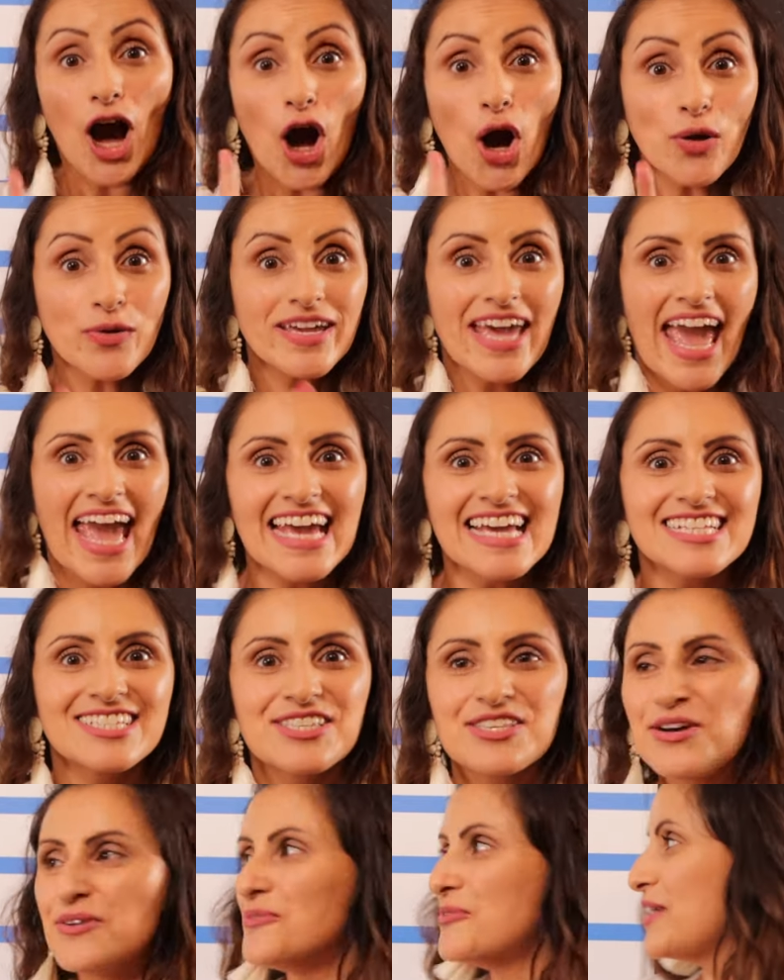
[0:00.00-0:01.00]
Okay,
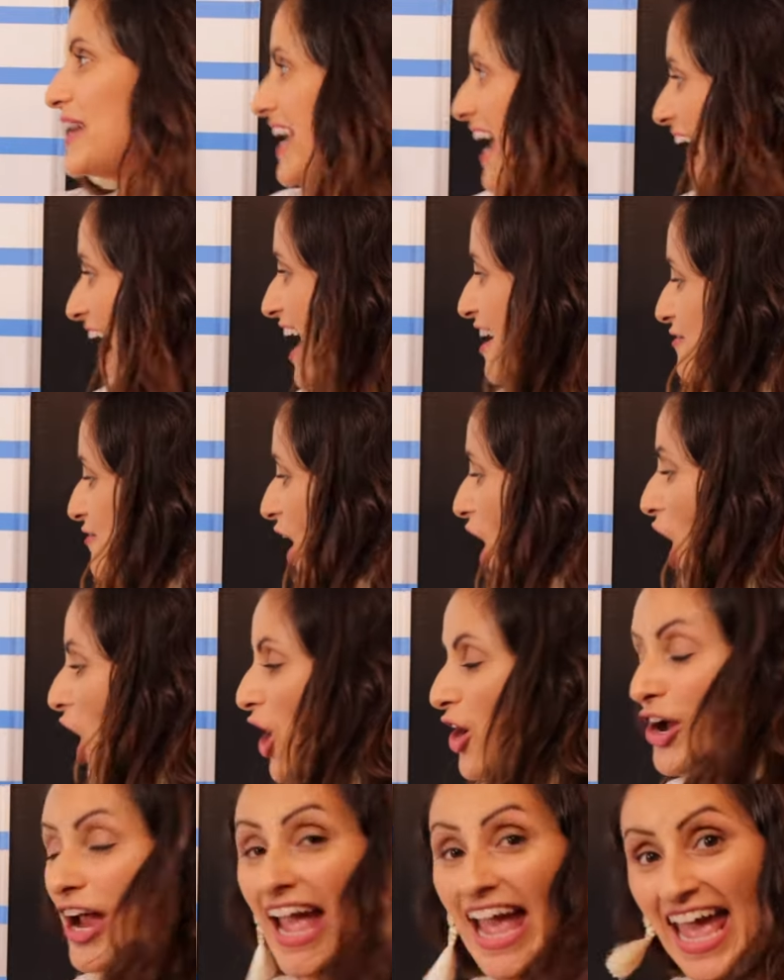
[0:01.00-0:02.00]
so we have
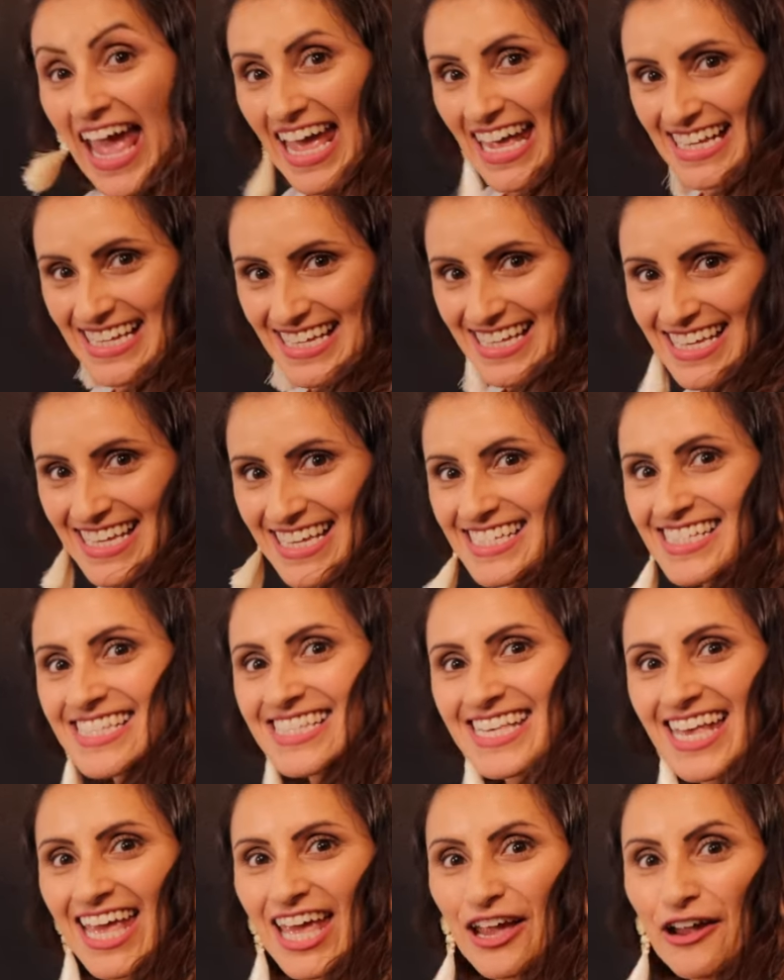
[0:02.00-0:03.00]
our endings
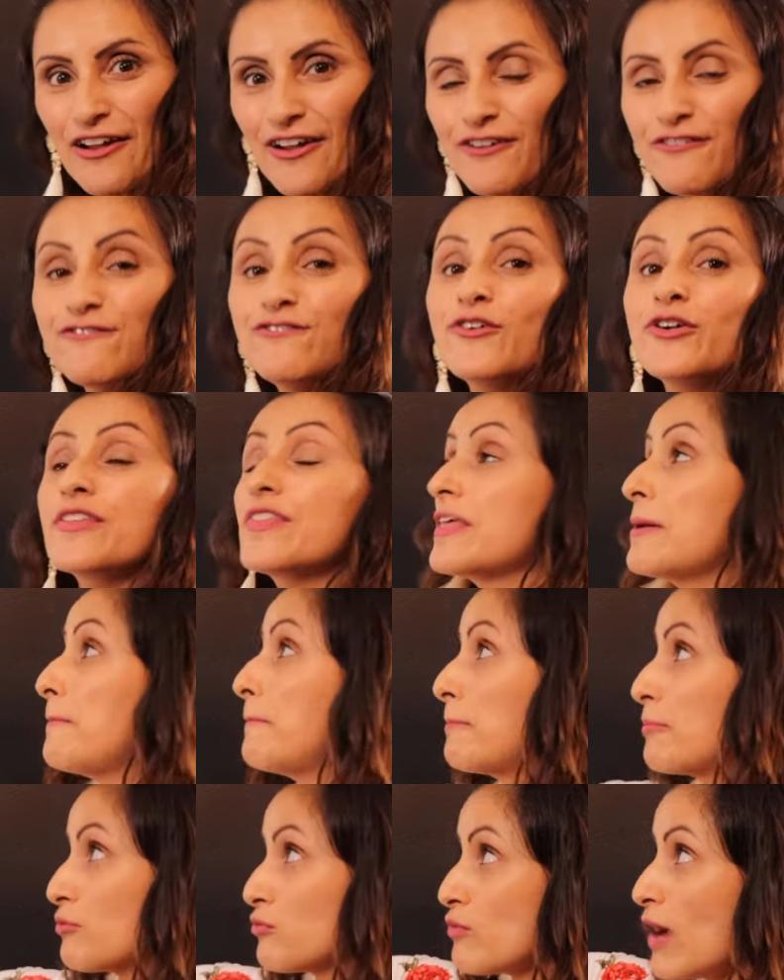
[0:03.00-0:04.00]
here for the
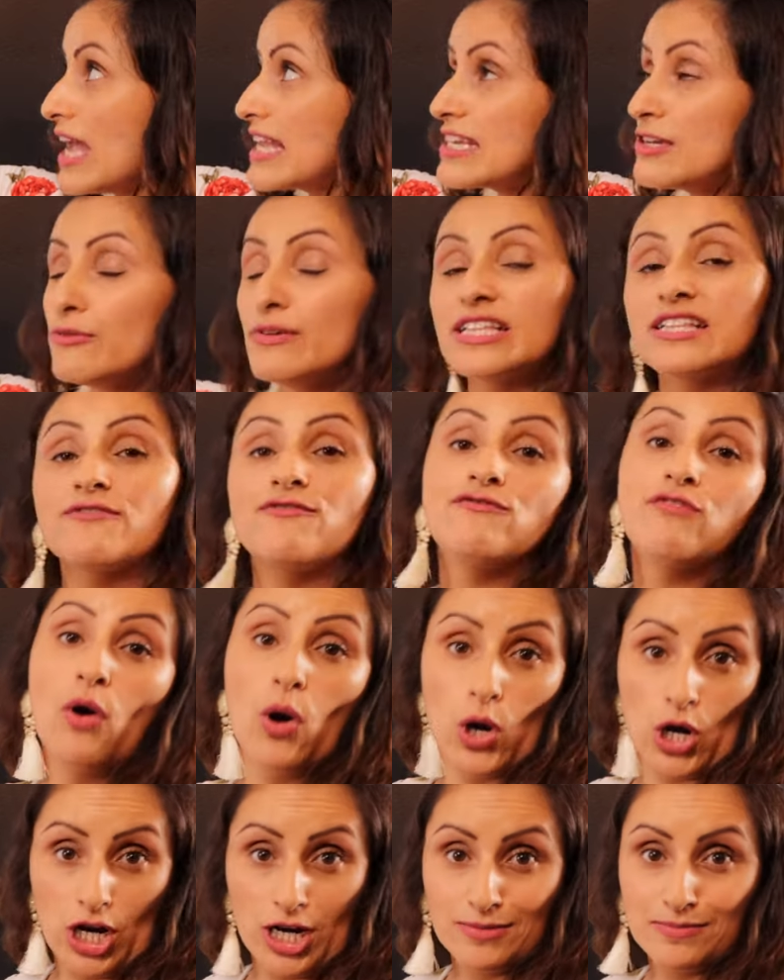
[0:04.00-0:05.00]
preterite
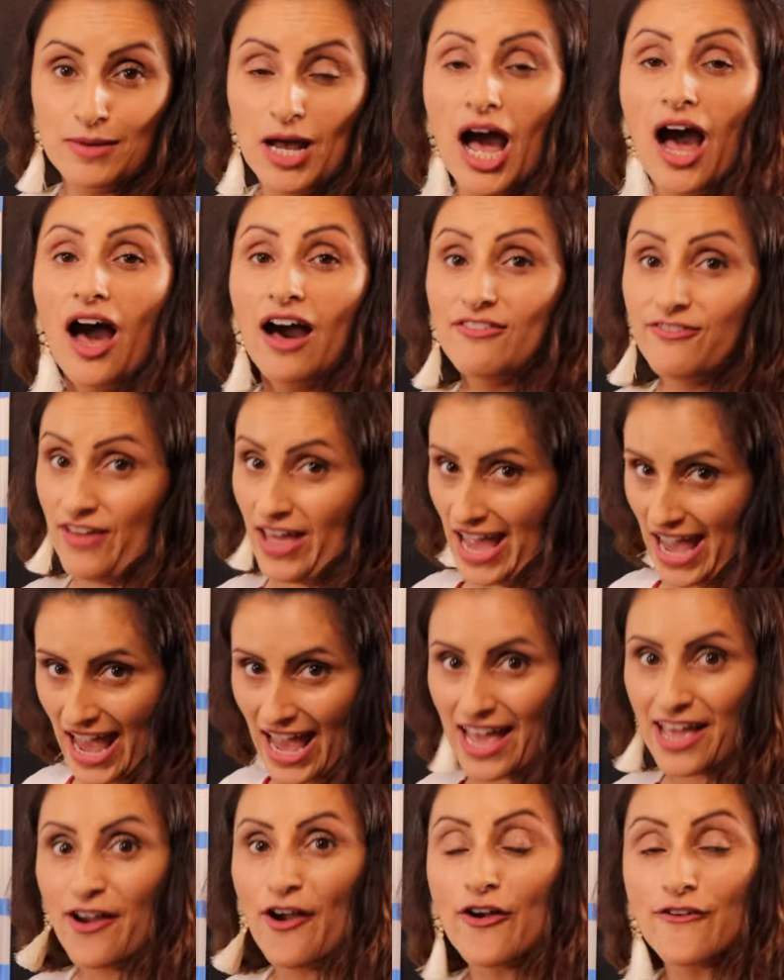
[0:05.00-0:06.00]
form of
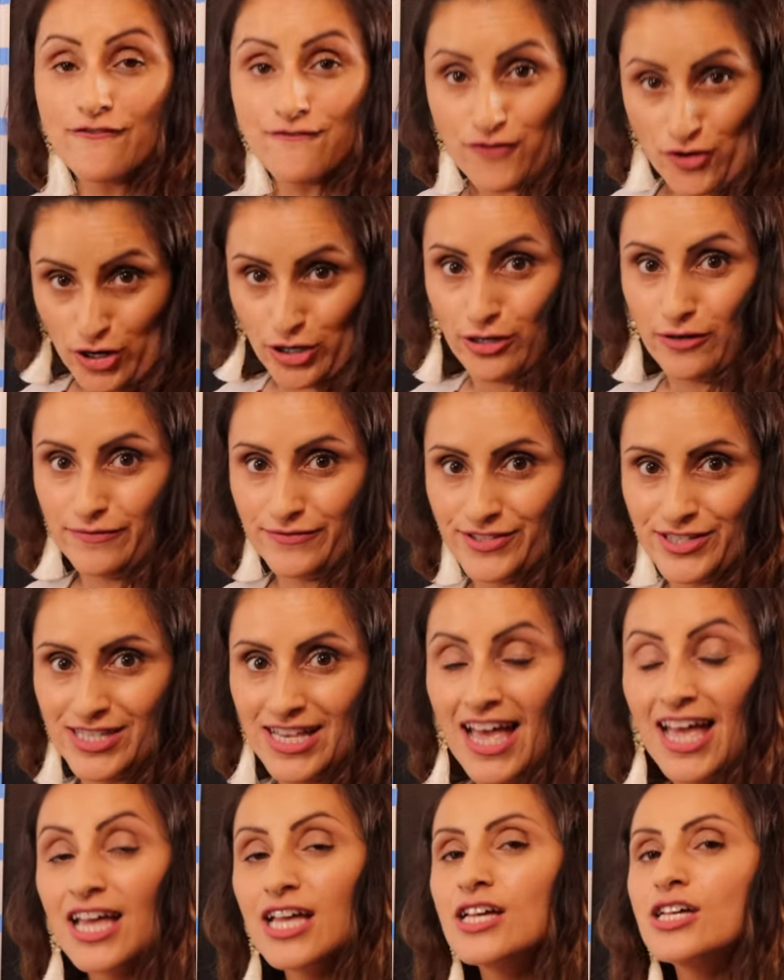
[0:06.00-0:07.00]
AR verbs.
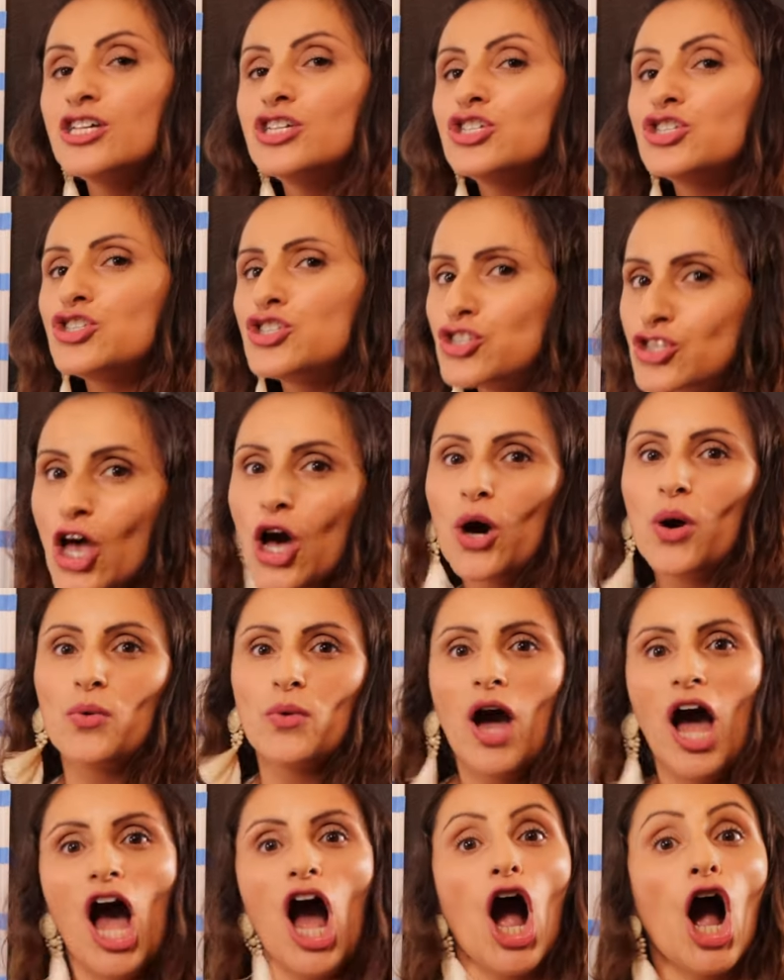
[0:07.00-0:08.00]
So,
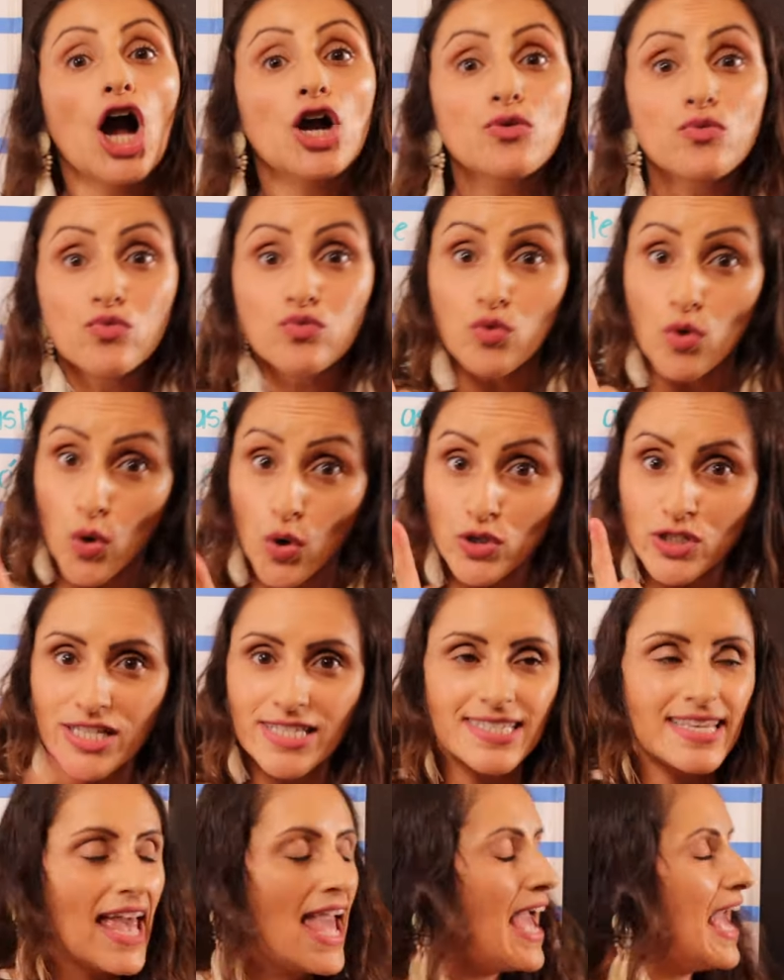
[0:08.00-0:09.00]
our rules
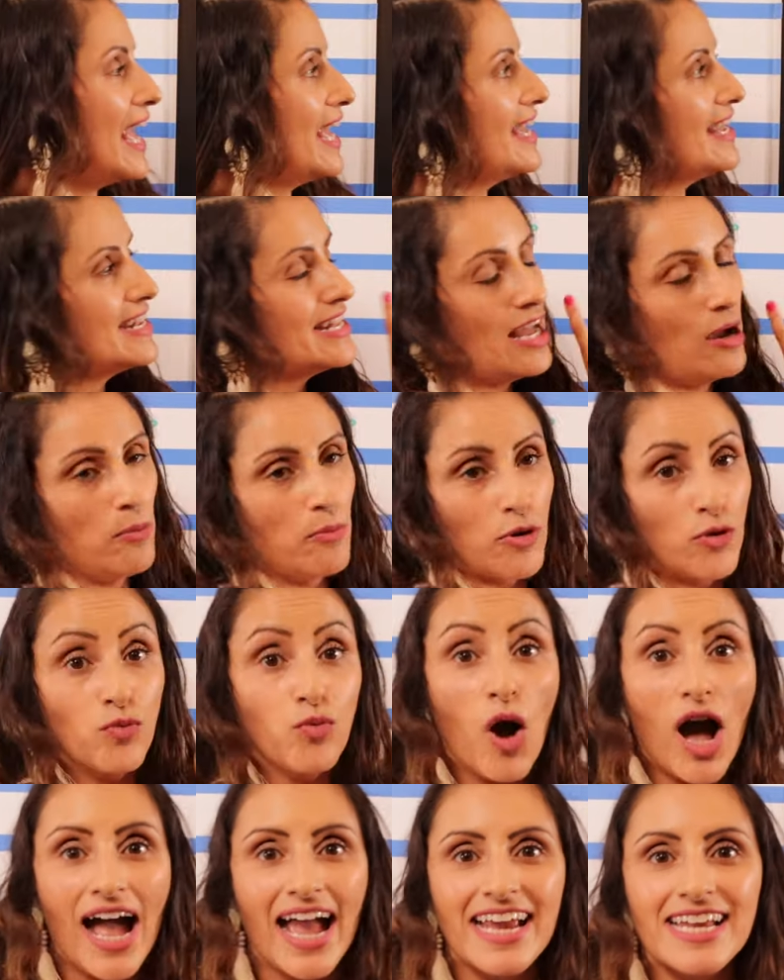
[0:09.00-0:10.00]
say, number
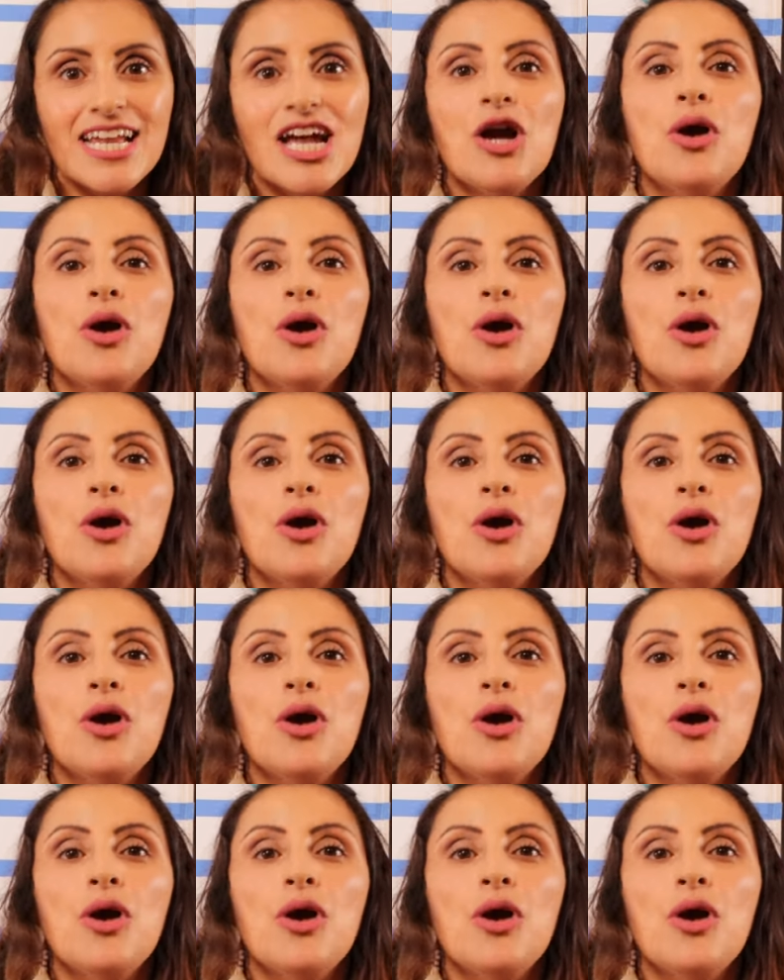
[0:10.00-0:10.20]
one,